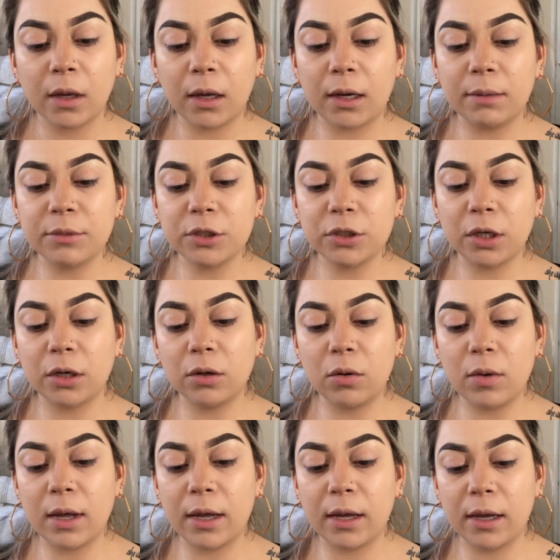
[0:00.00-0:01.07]
But I'm just gonna
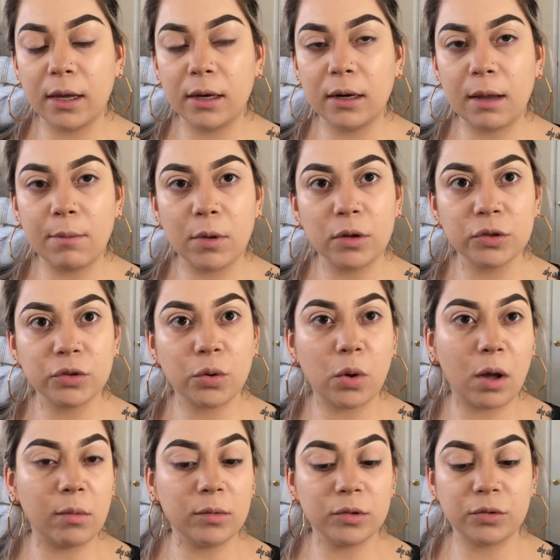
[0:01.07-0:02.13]
go ahead, I'm also
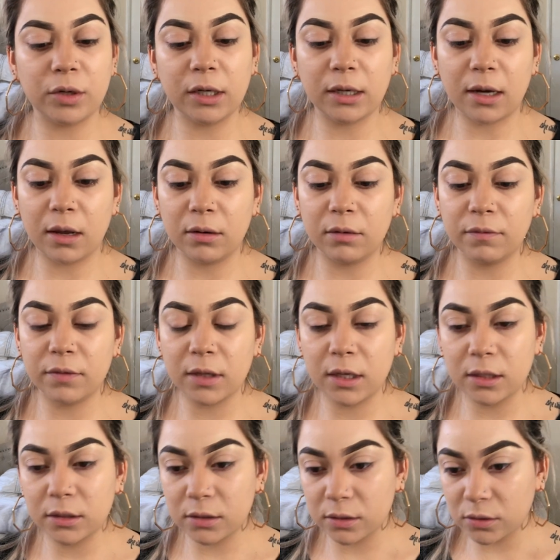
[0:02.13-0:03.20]
almost running out of
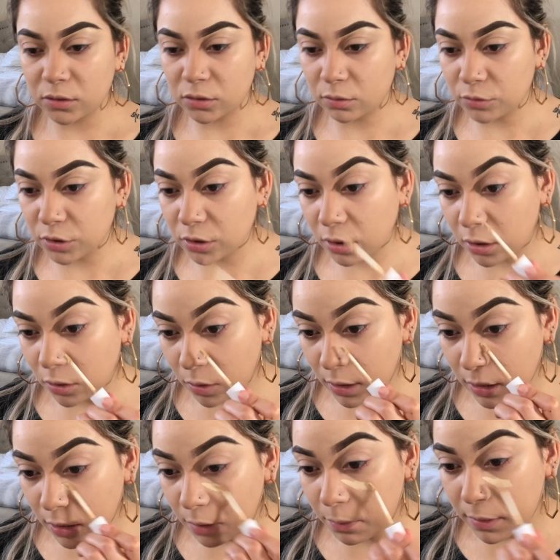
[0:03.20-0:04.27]
this, so I'm just gonna go
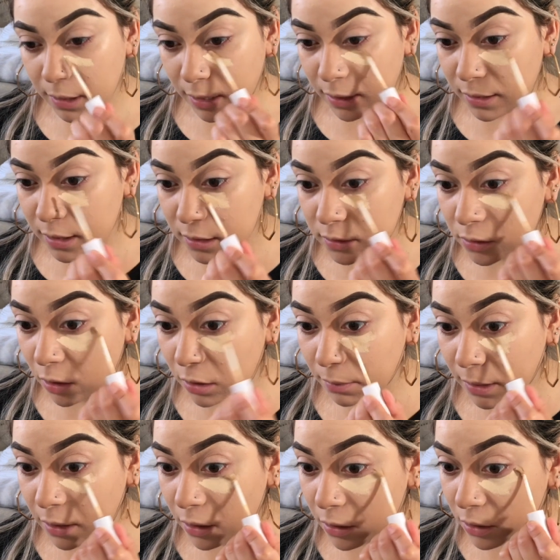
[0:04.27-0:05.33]
ahead and apply this on
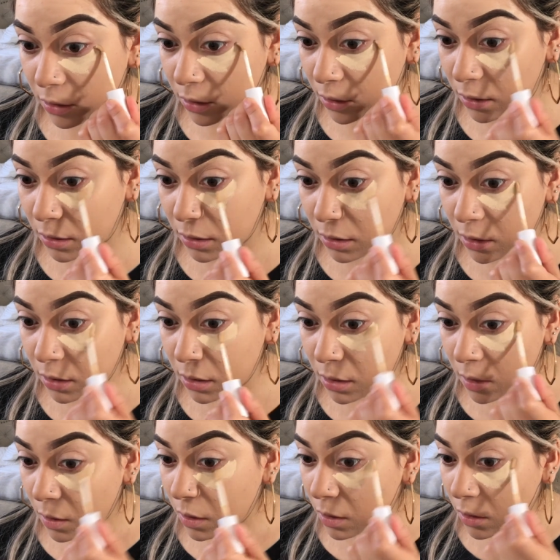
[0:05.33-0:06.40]
my under
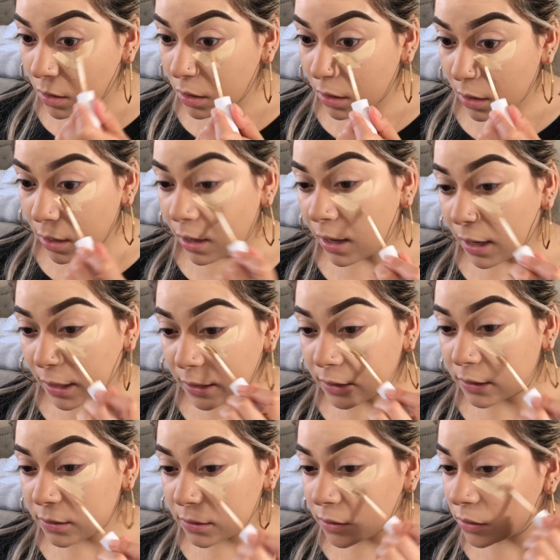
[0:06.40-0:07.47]

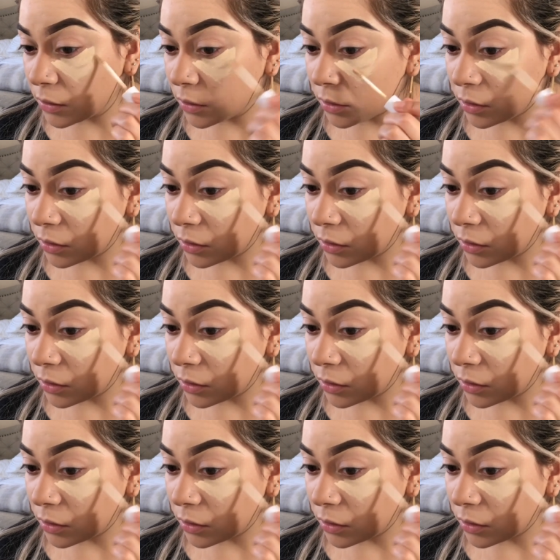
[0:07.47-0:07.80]
eyes.